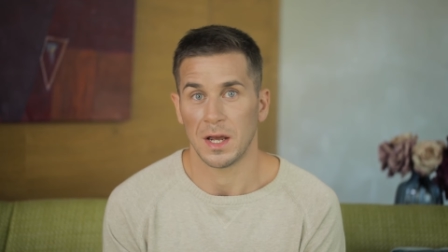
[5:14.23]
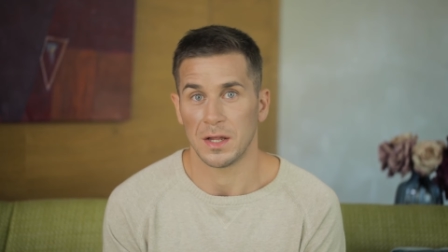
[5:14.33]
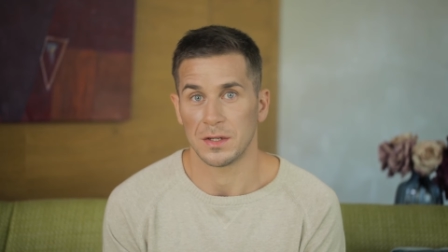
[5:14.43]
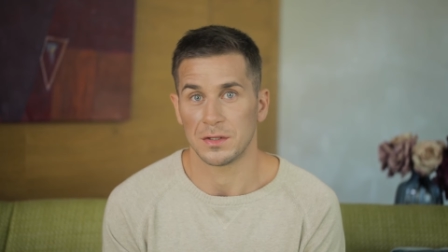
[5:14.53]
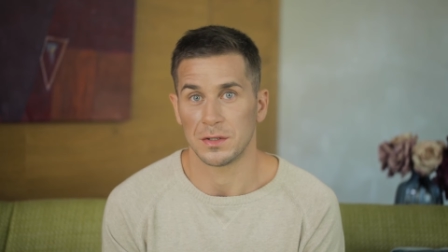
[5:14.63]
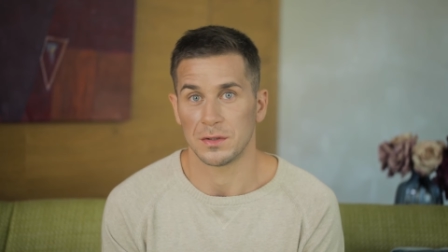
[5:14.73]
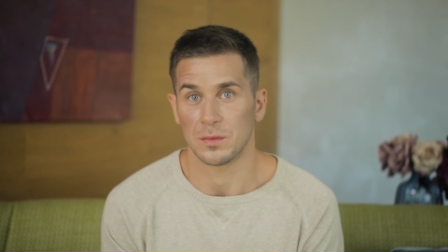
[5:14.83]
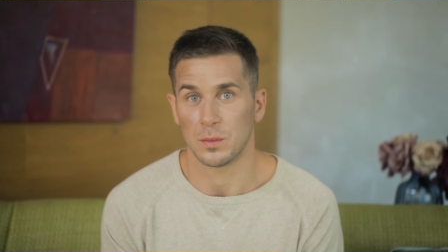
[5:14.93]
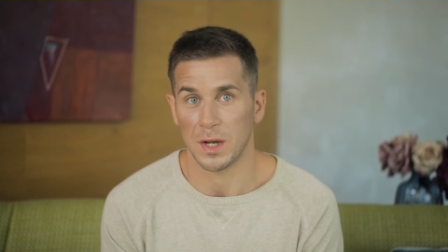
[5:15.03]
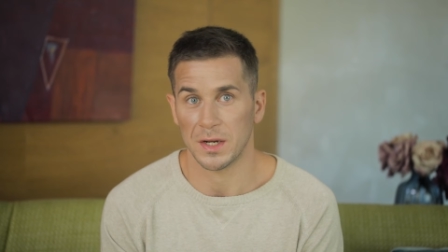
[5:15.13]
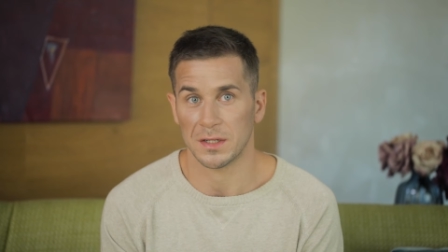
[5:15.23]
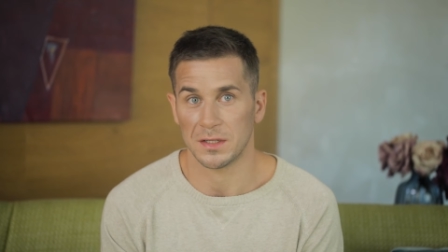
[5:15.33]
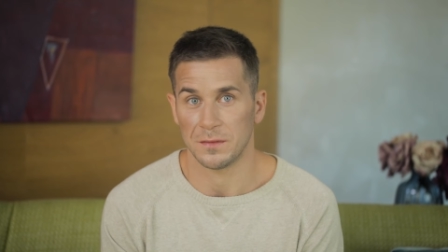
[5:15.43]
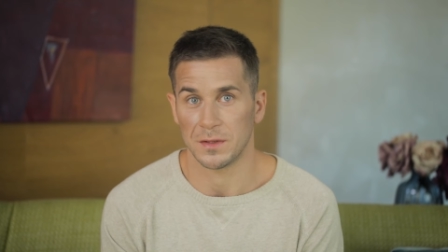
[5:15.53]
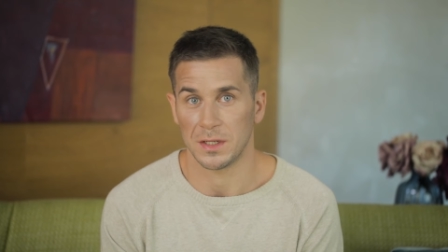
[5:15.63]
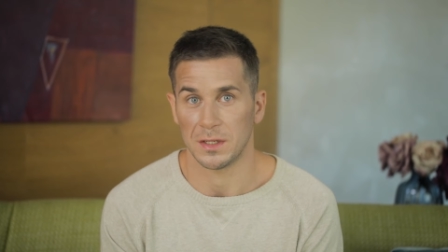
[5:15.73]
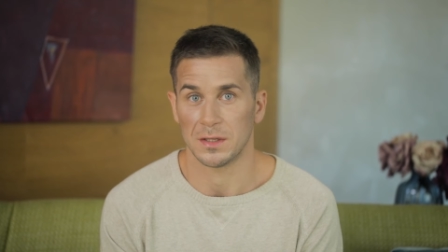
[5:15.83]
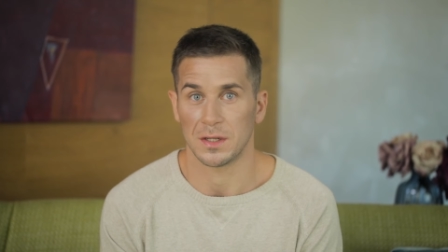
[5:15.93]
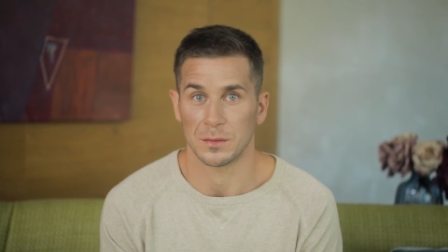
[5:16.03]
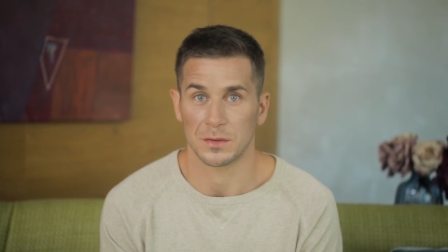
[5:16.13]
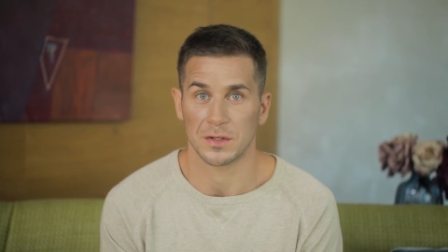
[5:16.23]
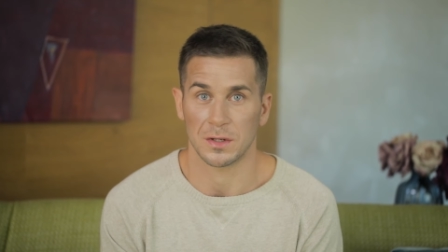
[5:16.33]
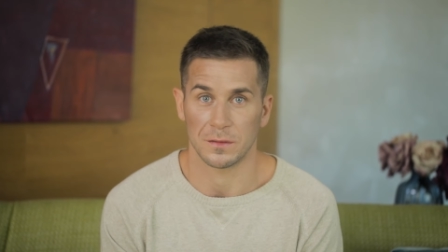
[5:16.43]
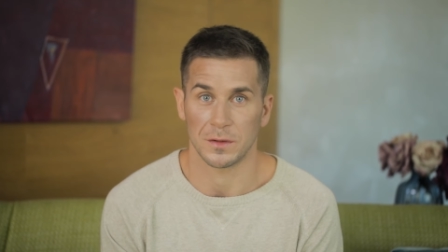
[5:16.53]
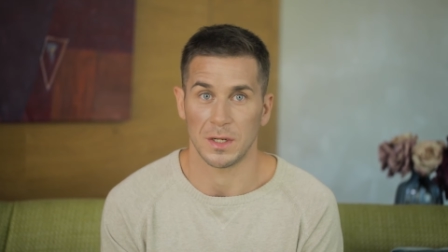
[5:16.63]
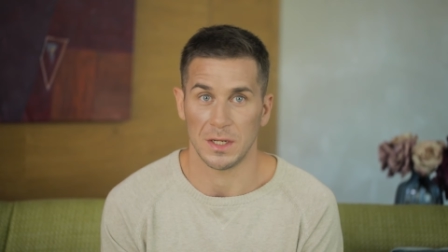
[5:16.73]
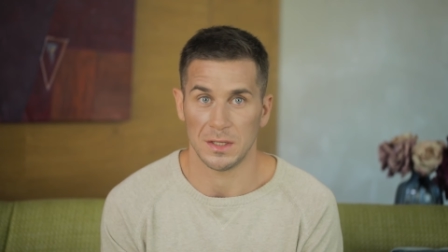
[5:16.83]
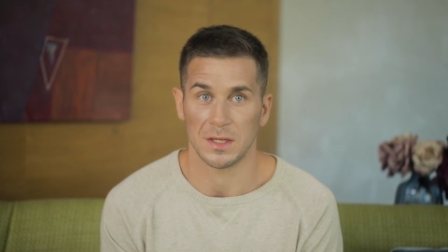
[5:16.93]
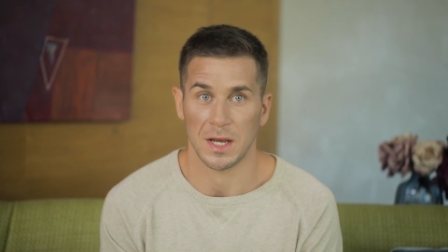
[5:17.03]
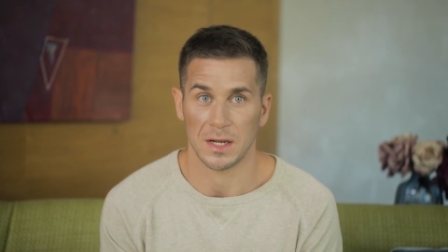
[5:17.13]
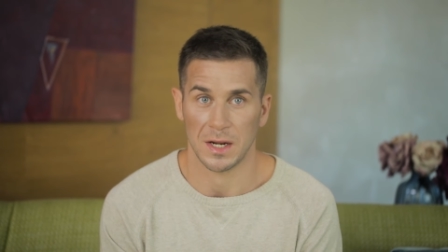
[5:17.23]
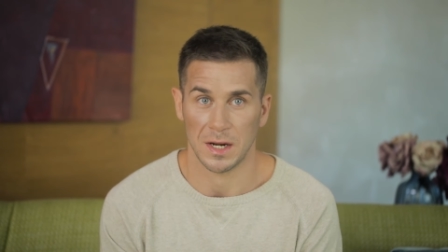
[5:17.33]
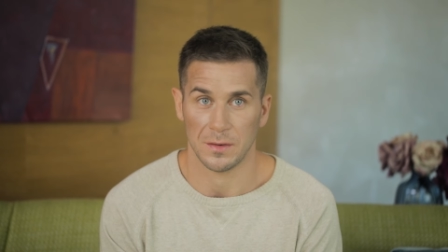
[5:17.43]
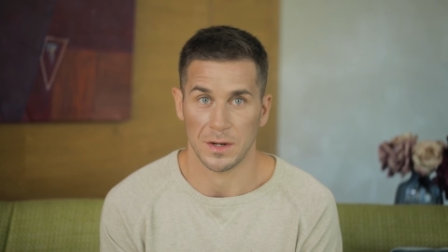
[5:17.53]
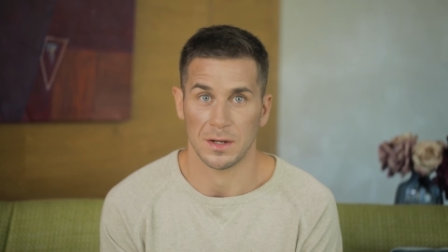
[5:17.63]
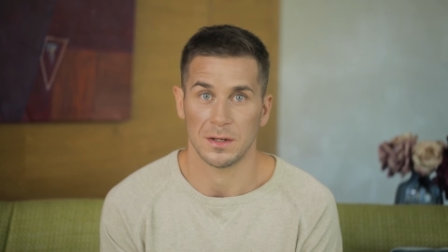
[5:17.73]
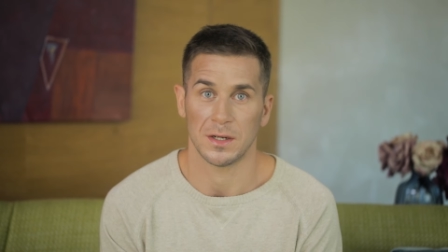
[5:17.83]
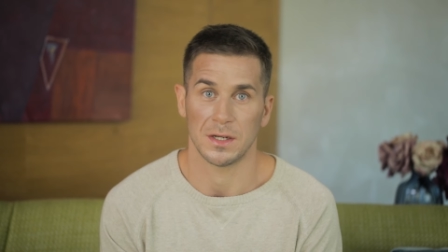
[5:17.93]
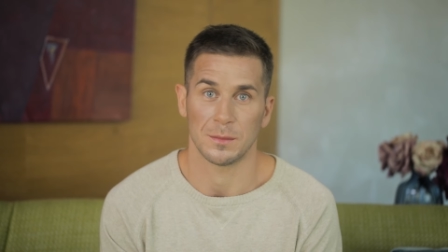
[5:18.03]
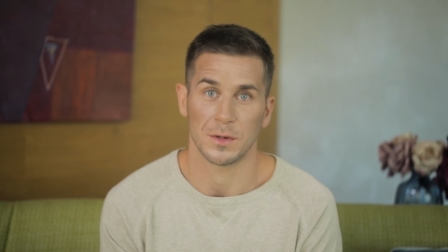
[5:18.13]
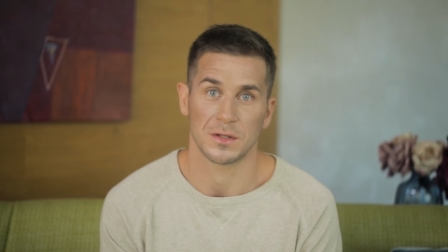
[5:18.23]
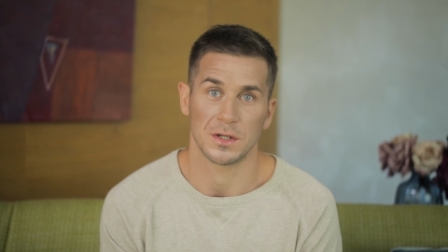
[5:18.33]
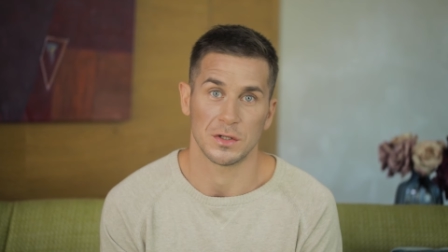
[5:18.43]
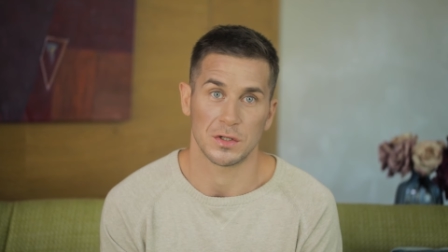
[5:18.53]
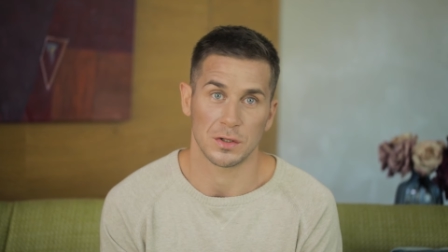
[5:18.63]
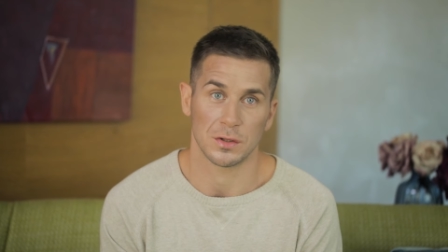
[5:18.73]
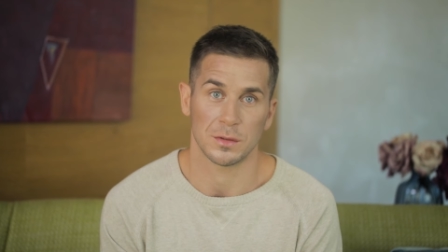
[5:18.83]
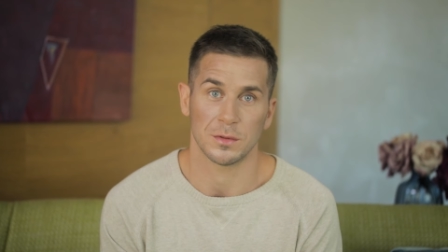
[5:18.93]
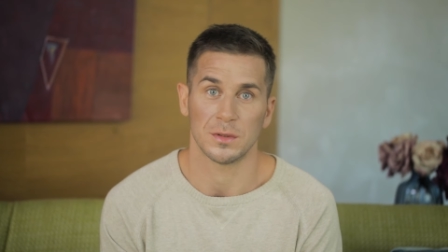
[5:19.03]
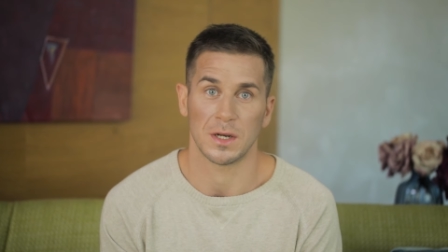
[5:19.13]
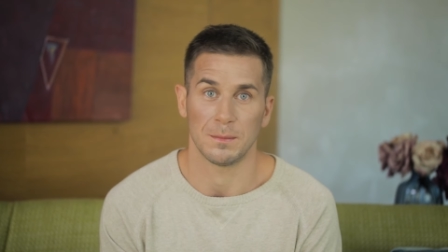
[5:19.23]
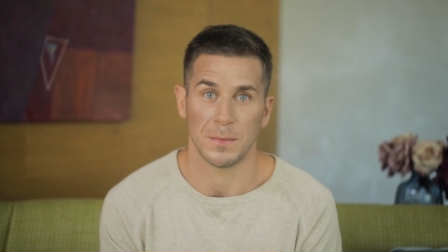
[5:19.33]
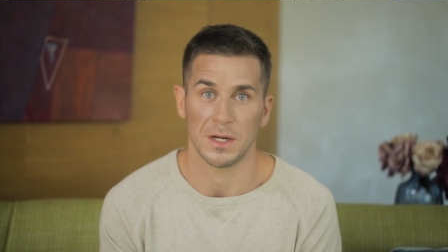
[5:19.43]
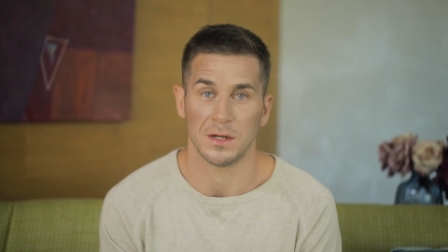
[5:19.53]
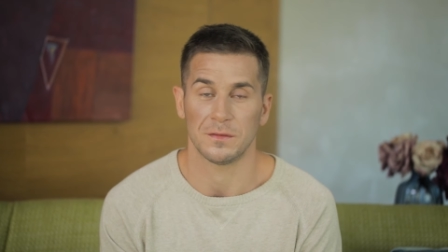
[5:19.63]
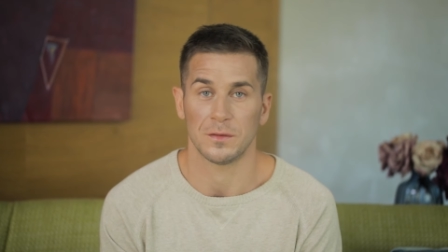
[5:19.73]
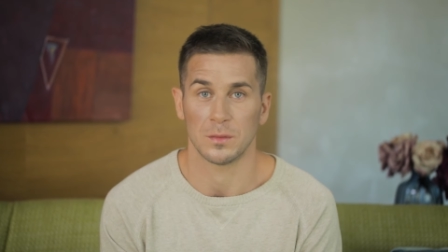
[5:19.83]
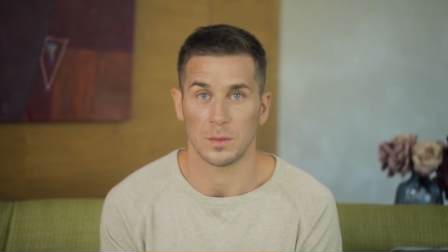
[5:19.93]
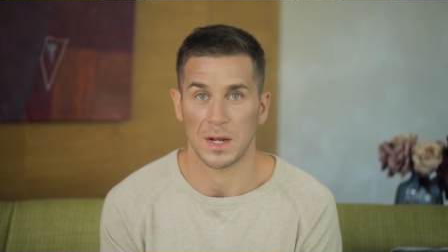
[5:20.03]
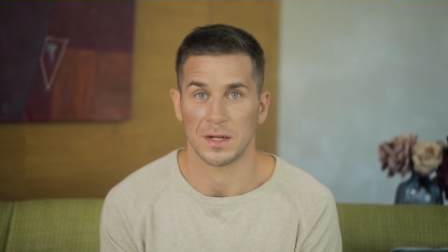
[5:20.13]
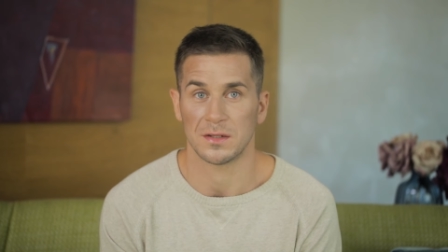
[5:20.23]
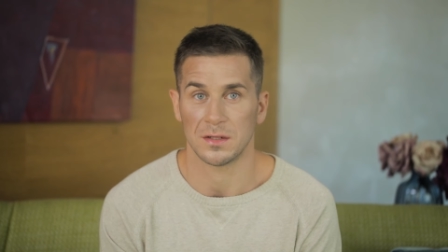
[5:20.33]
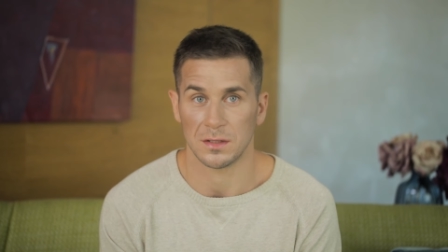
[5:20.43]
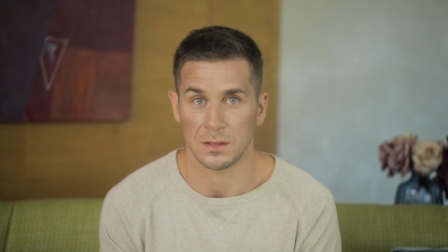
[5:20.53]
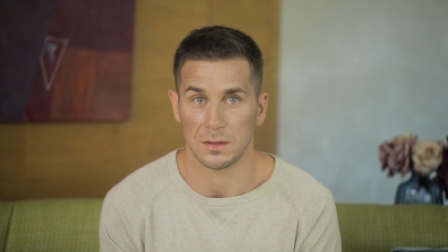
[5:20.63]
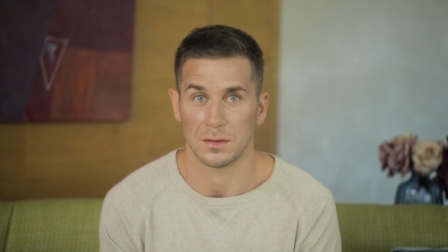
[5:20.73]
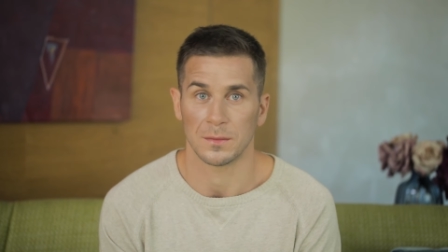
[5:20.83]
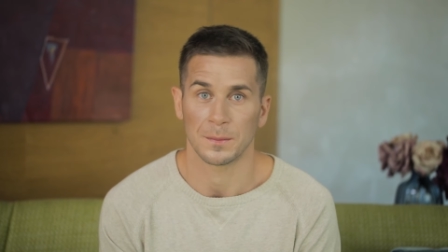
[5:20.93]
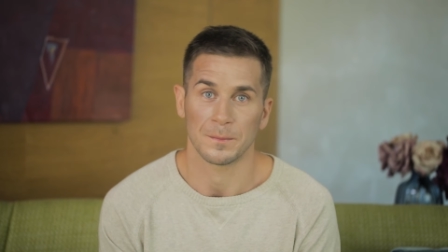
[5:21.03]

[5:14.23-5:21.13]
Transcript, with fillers: and then choose one activity that will serve you in that area in the most enjoyable and meaningful way to you.